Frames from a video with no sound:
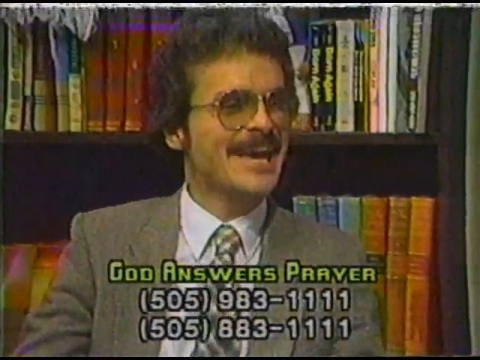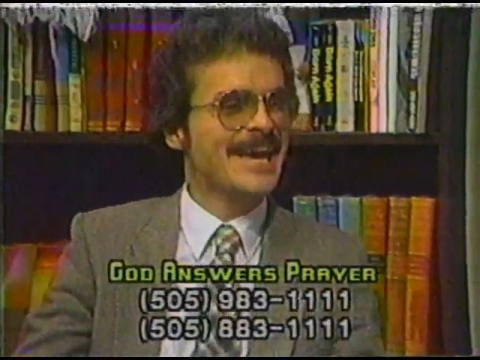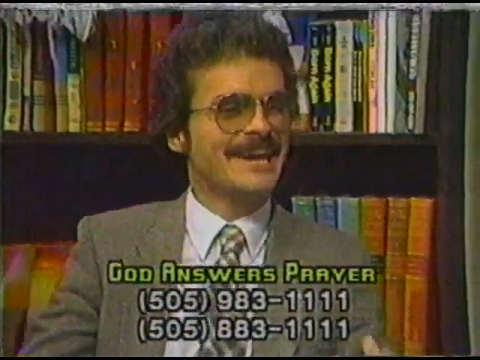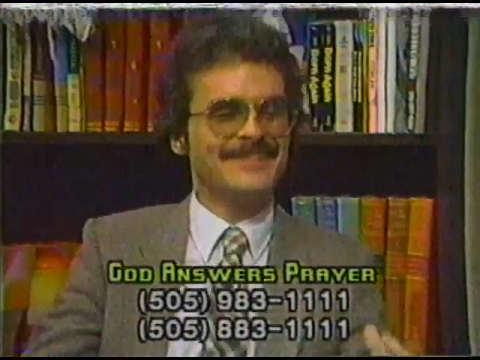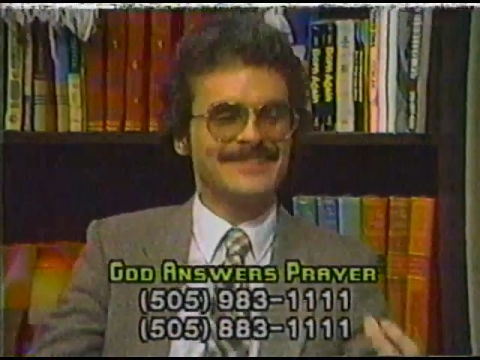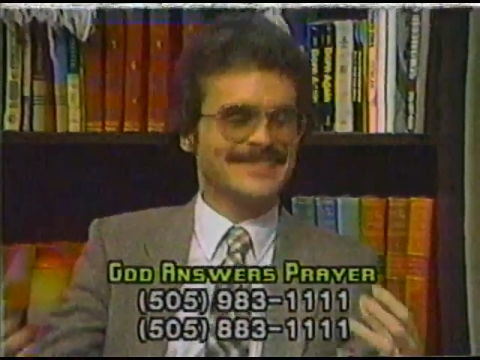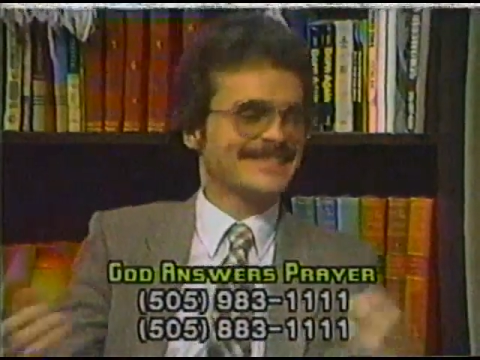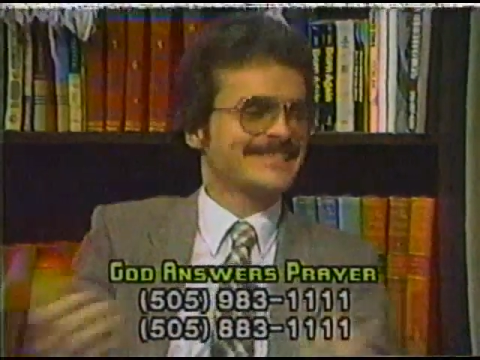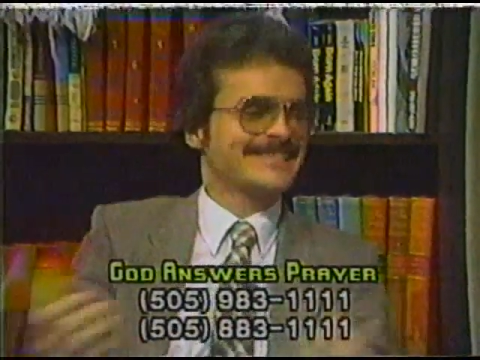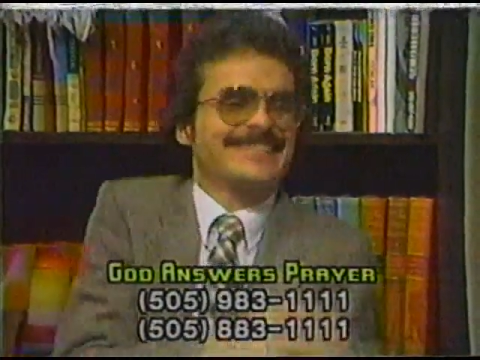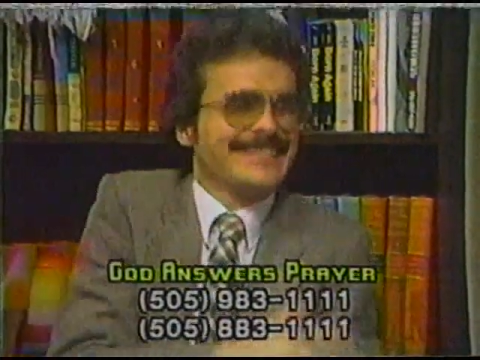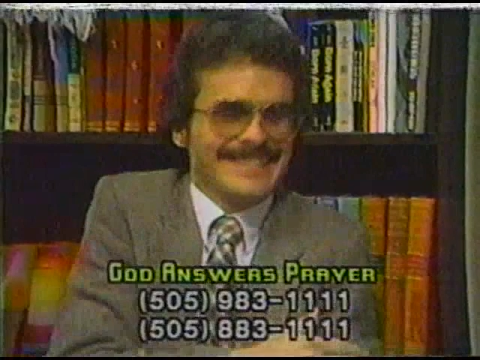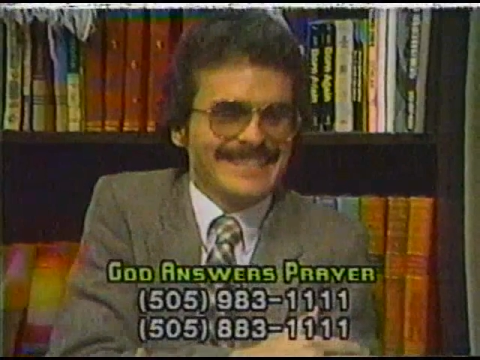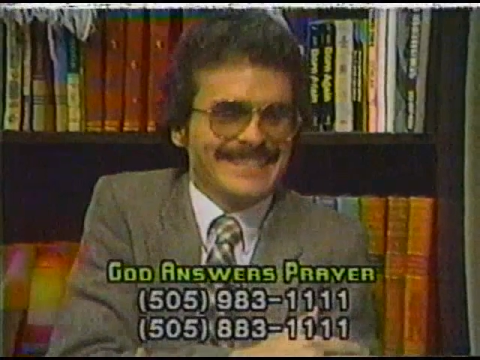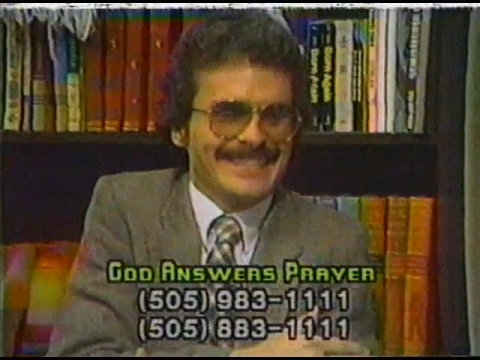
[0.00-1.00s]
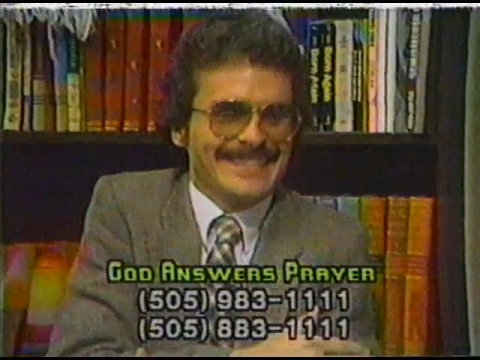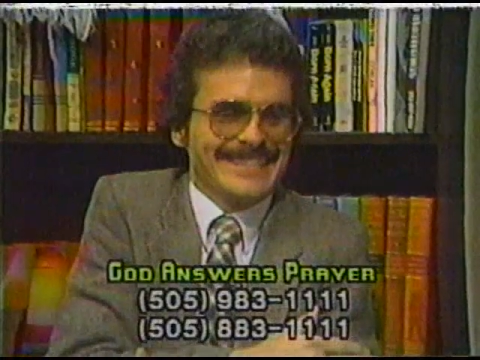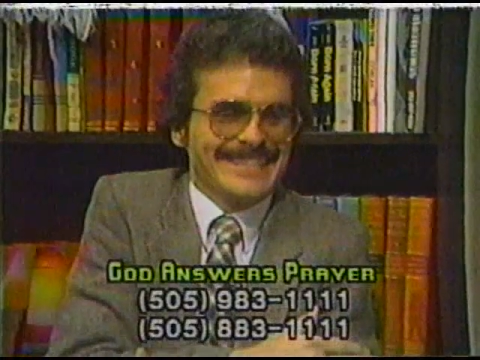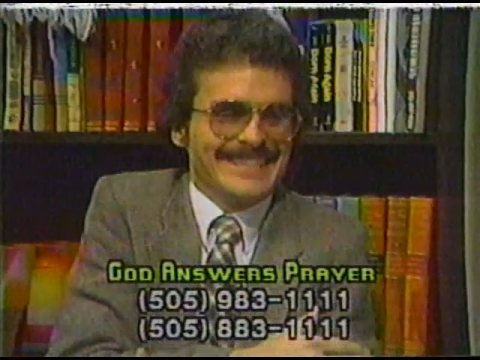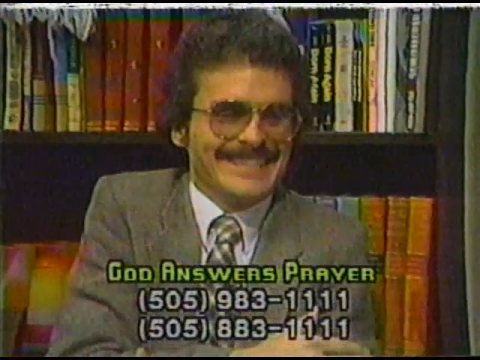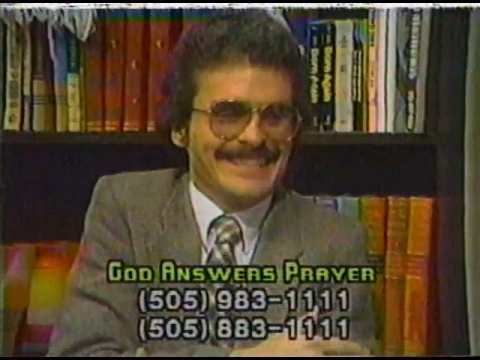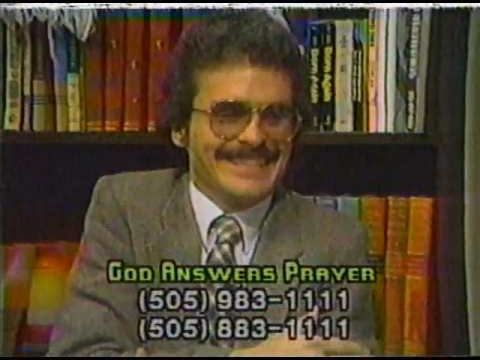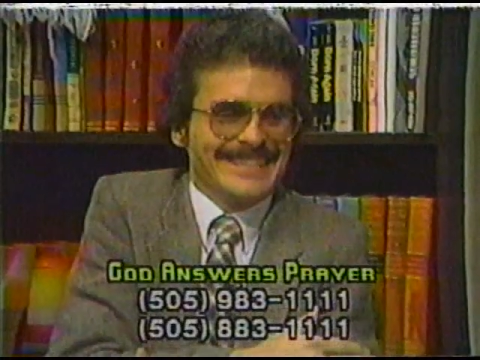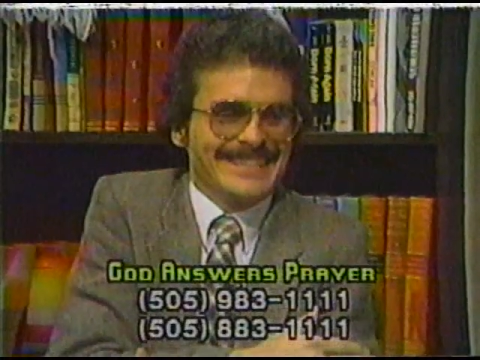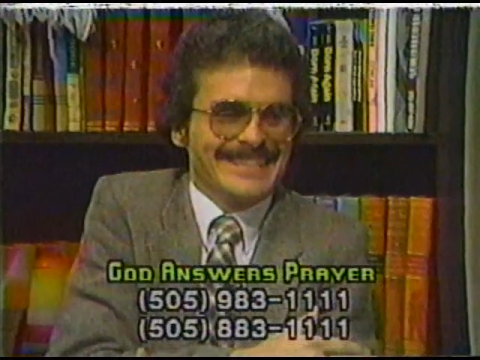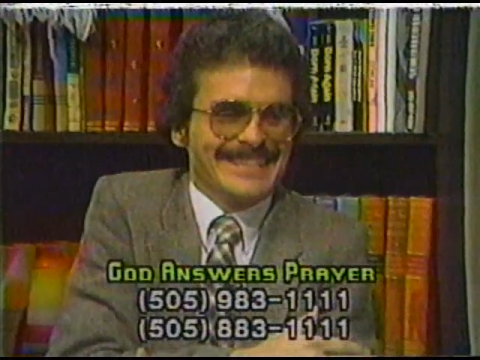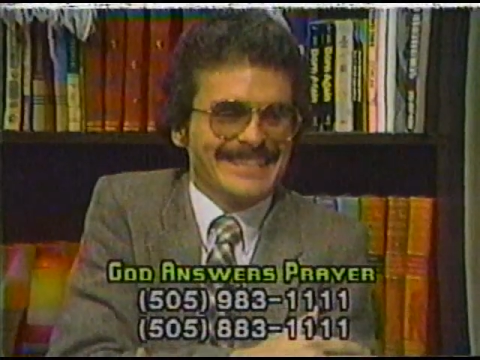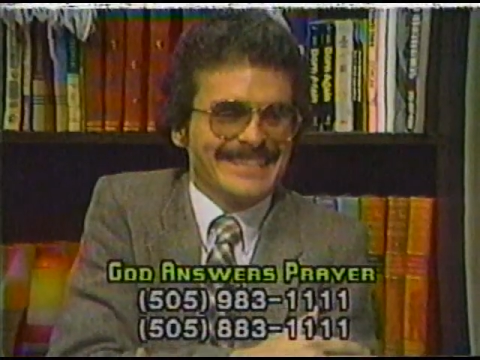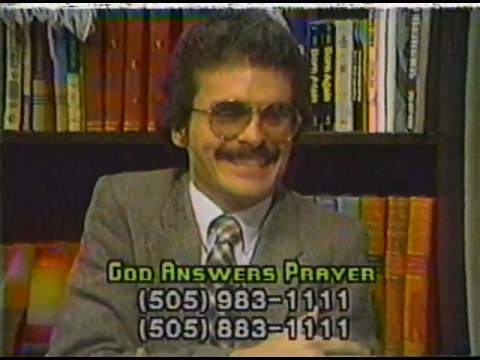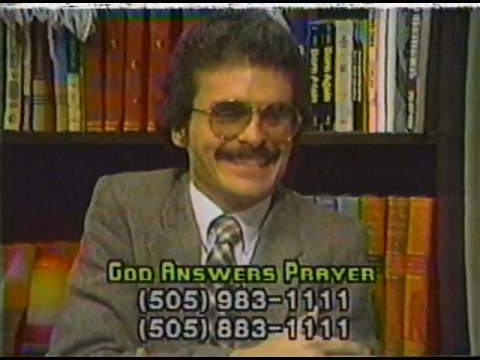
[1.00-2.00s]
It was just still, it still gives me
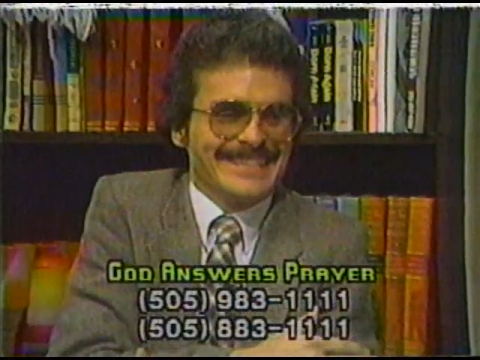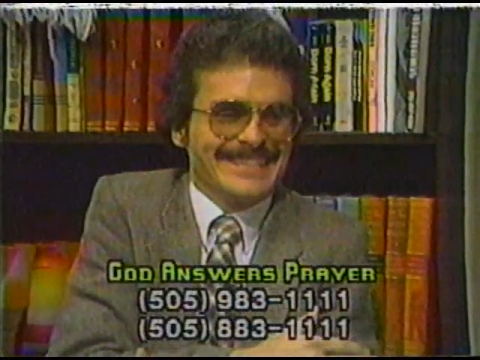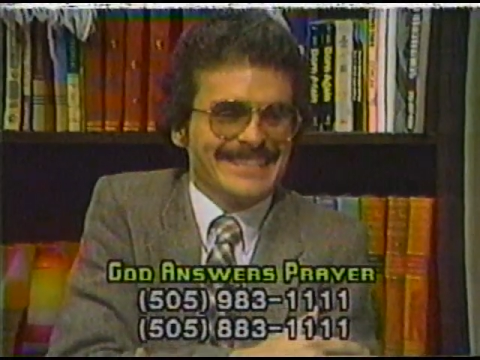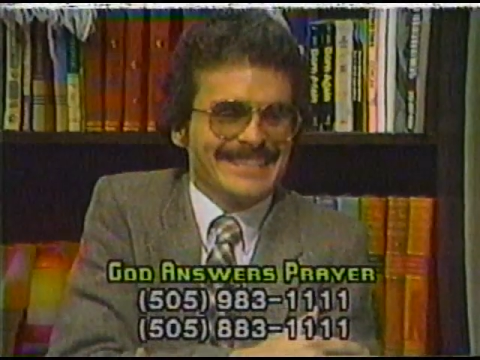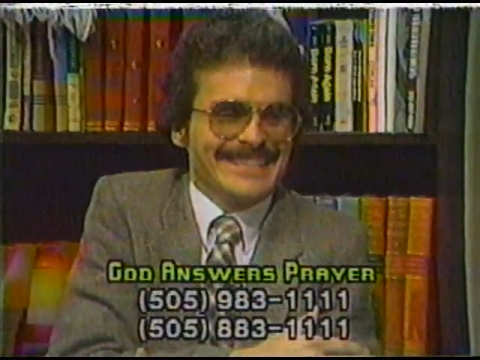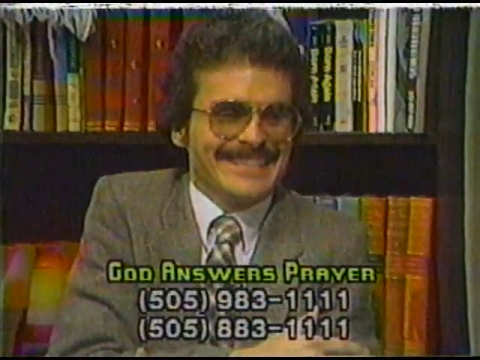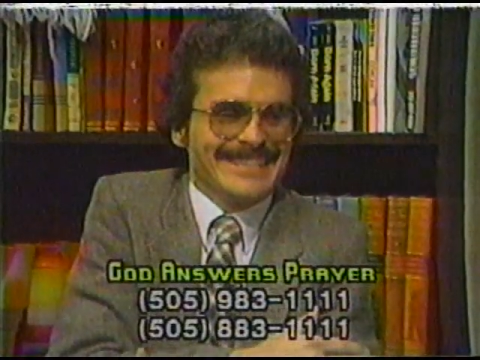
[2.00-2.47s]
chills now to think about it.